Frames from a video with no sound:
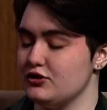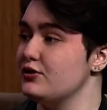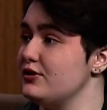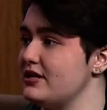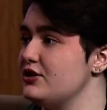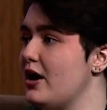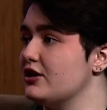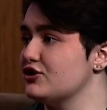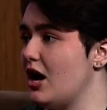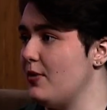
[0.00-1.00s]
so you said you had a
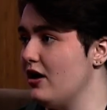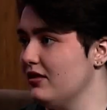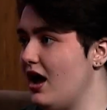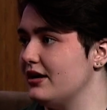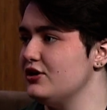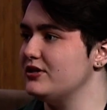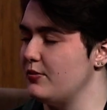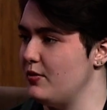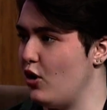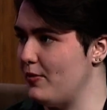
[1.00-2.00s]
shop online. Can you tell
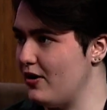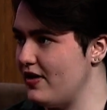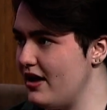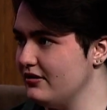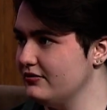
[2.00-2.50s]
me more about that?